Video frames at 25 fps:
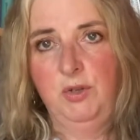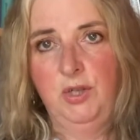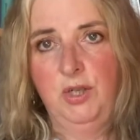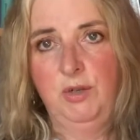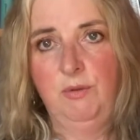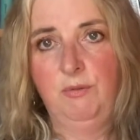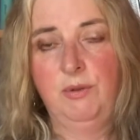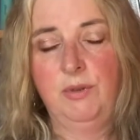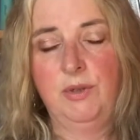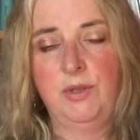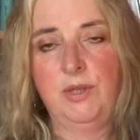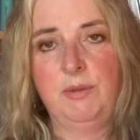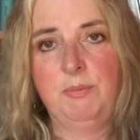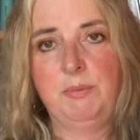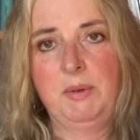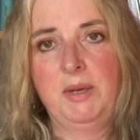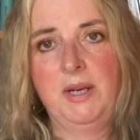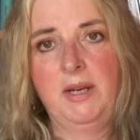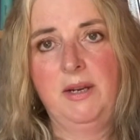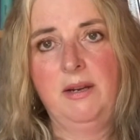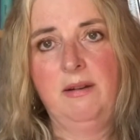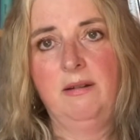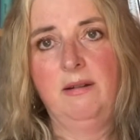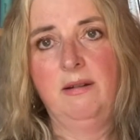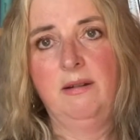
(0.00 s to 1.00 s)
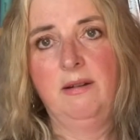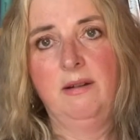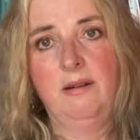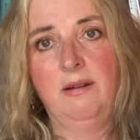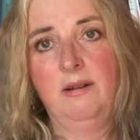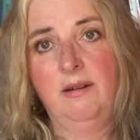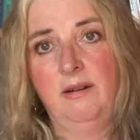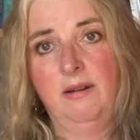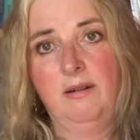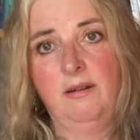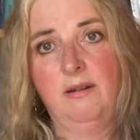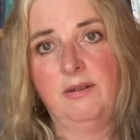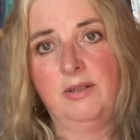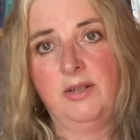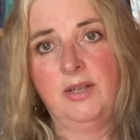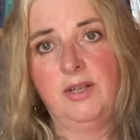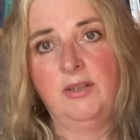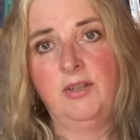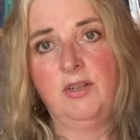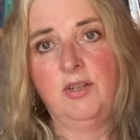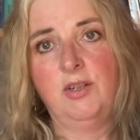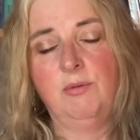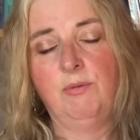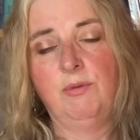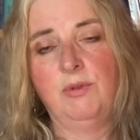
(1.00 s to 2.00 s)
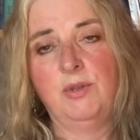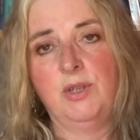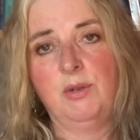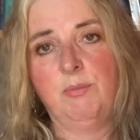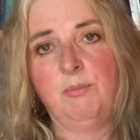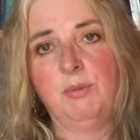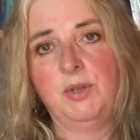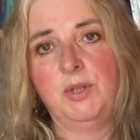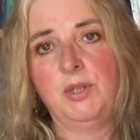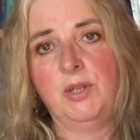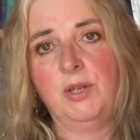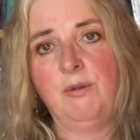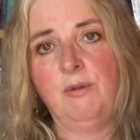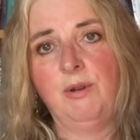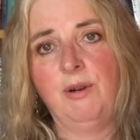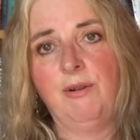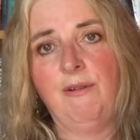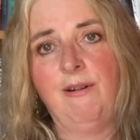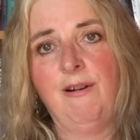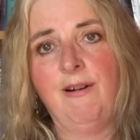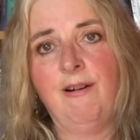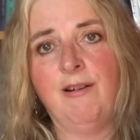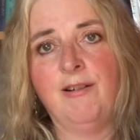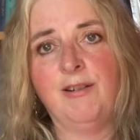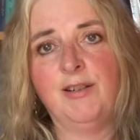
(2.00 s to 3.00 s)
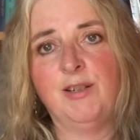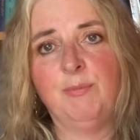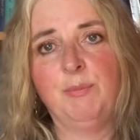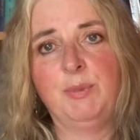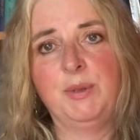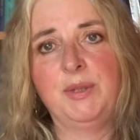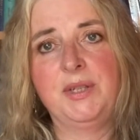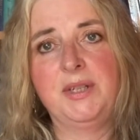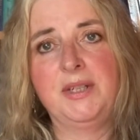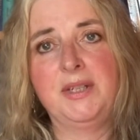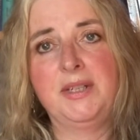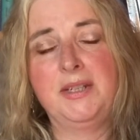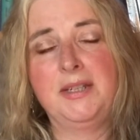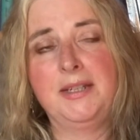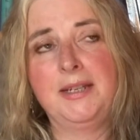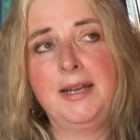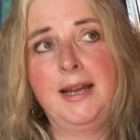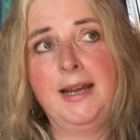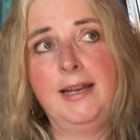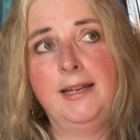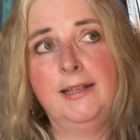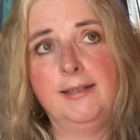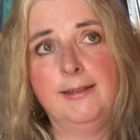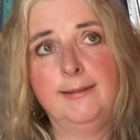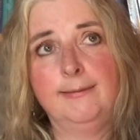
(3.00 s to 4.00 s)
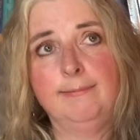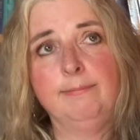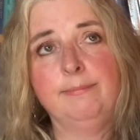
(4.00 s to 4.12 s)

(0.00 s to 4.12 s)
She wants to be an artist. She wants to pursue her art, but instead